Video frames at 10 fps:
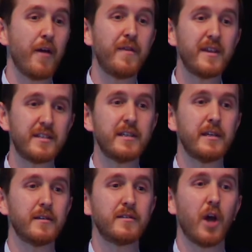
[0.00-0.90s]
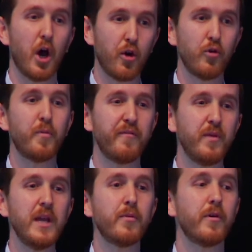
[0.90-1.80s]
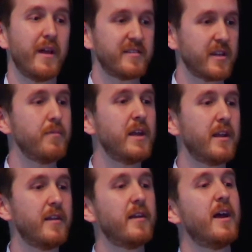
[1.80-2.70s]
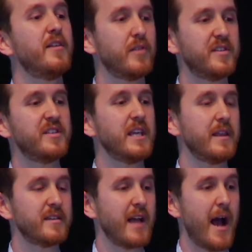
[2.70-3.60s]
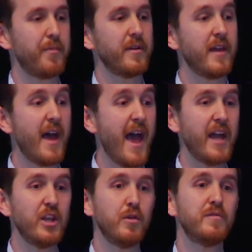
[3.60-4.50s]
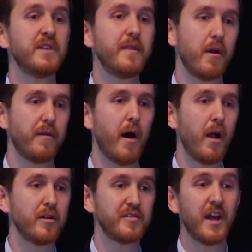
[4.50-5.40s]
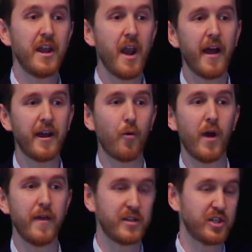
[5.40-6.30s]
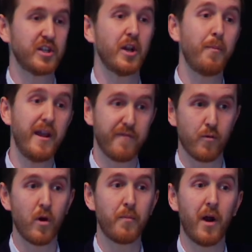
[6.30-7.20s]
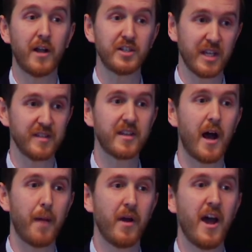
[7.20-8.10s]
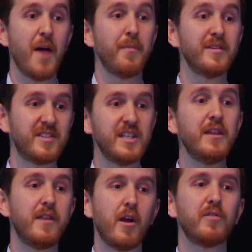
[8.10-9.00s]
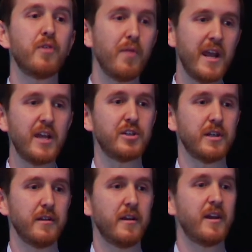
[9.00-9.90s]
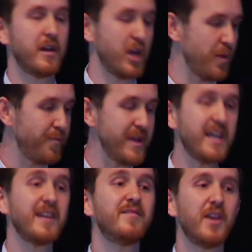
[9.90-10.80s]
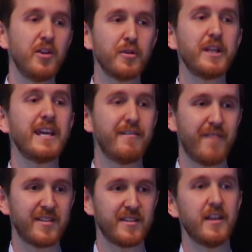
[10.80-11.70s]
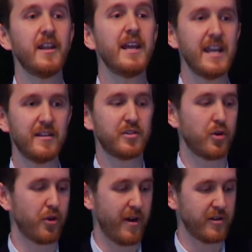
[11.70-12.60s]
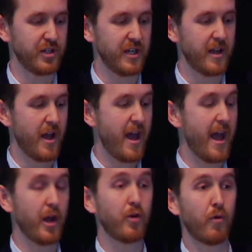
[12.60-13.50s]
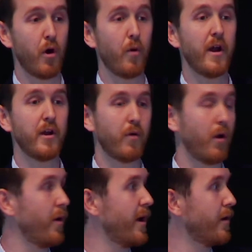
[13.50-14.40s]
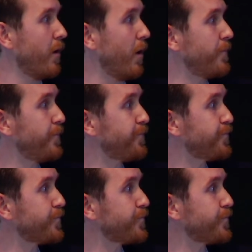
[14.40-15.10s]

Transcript: Now, this is a group of people that's committed to seeing this happen and using their dollars, not in a way that's just going to pay for one project and stop, but see their donation be continually invested in solar energy and grow and grow and grow.